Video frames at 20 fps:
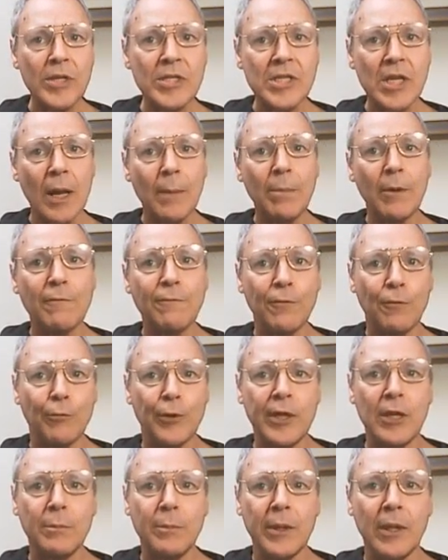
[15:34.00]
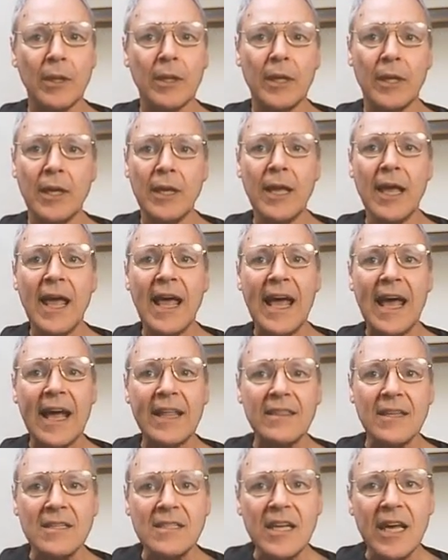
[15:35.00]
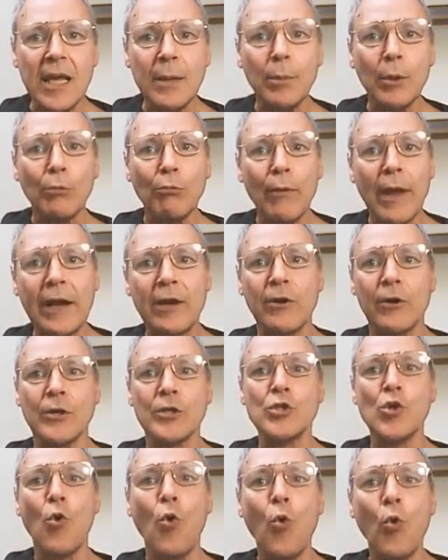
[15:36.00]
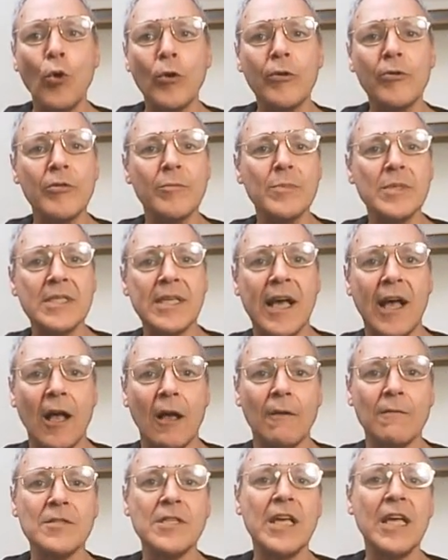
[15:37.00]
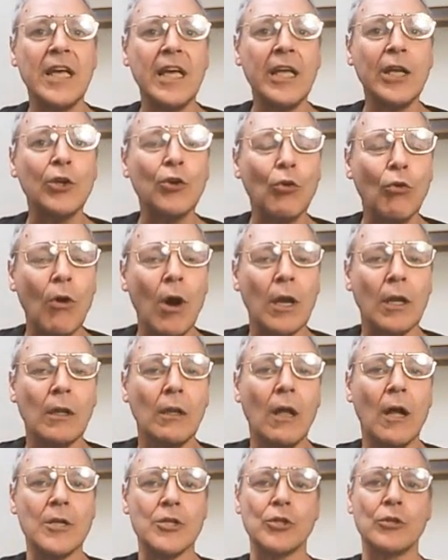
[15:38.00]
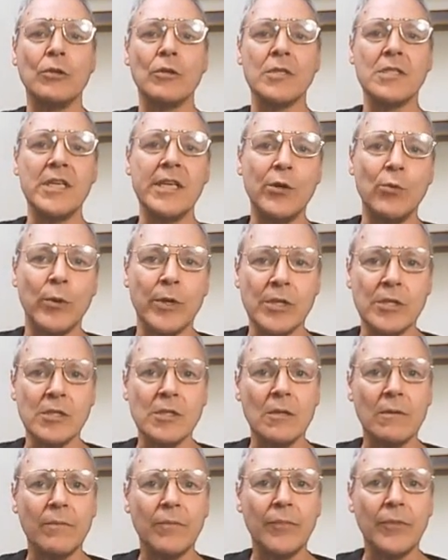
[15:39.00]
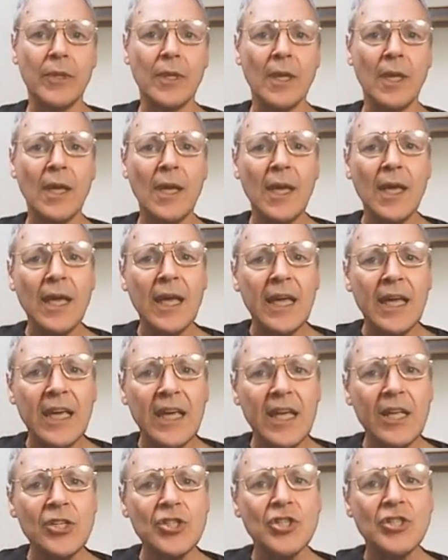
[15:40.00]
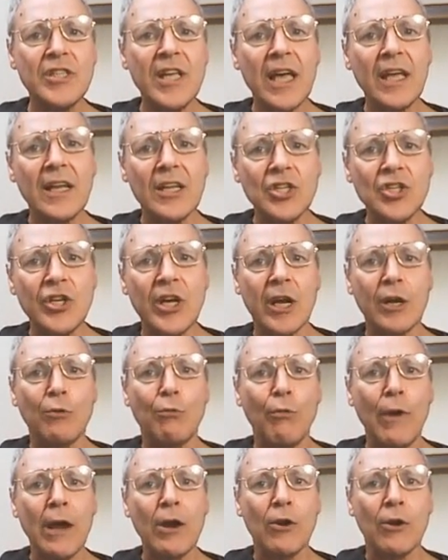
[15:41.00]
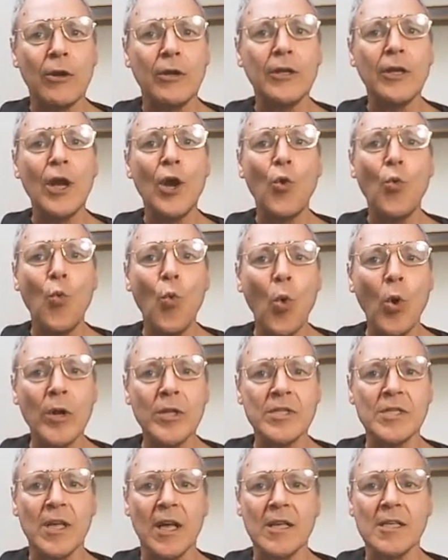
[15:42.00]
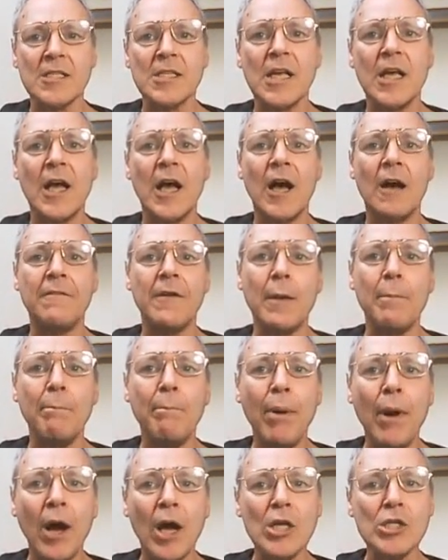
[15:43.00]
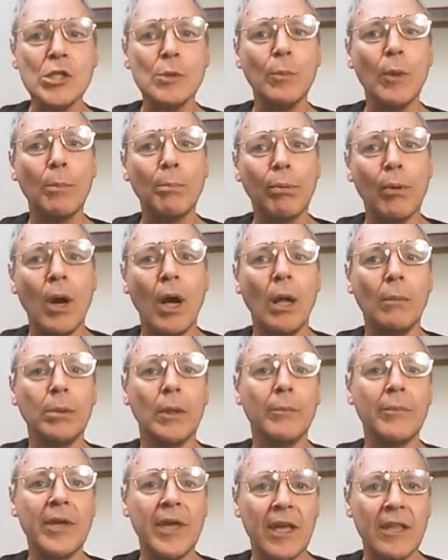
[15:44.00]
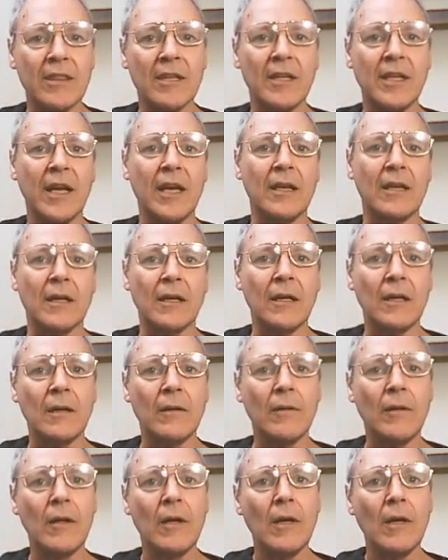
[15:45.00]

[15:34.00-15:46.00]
opens up for readability, and the table records order themselves in chronological sequence. Each data check record warns us of a possible problem in the data.